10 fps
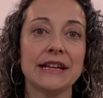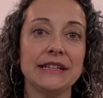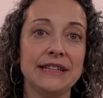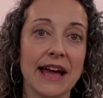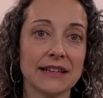
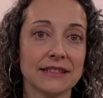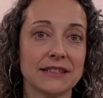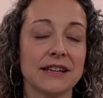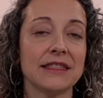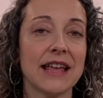yes,
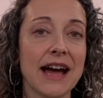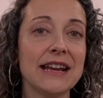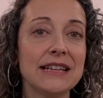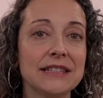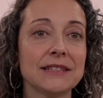That
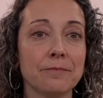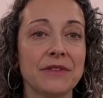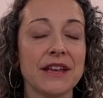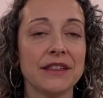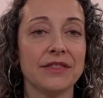is
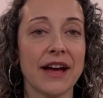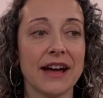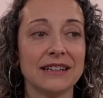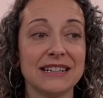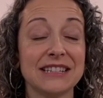something
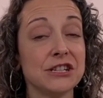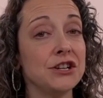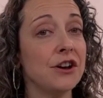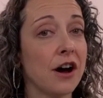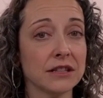that is
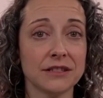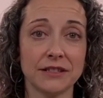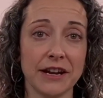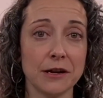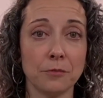not
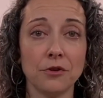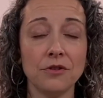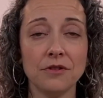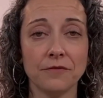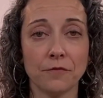sustainable